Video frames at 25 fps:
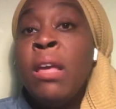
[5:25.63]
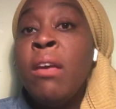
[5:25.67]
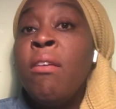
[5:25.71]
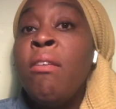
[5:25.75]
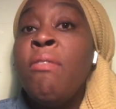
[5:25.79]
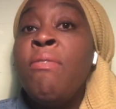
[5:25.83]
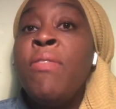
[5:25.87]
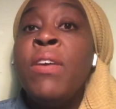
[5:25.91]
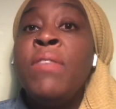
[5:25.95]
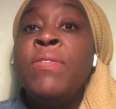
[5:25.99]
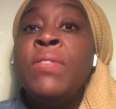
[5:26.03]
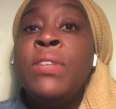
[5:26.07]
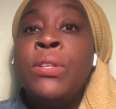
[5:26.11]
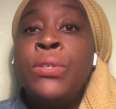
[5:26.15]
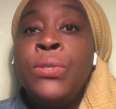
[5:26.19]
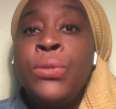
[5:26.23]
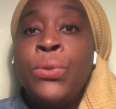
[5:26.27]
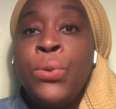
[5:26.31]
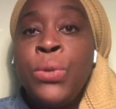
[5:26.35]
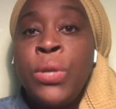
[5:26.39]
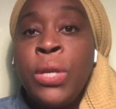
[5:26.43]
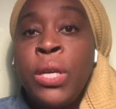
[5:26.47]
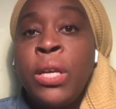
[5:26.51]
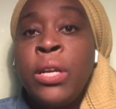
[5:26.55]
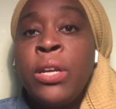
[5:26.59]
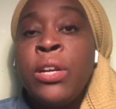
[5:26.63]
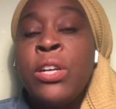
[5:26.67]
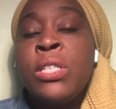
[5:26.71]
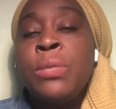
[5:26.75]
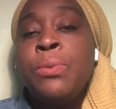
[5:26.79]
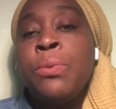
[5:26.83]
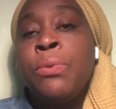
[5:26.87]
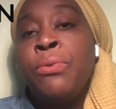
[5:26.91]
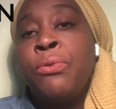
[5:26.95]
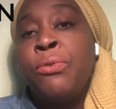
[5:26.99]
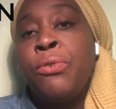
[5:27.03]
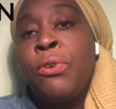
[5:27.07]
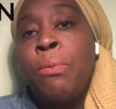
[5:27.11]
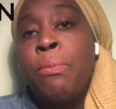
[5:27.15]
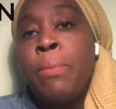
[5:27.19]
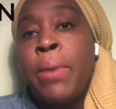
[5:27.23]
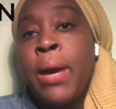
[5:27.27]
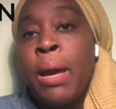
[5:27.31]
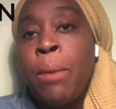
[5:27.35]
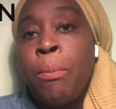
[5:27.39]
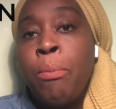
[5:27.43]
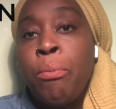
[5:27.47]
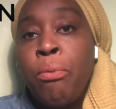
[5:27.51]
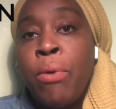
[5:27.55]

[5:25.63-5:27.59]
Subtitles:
52 years before Mike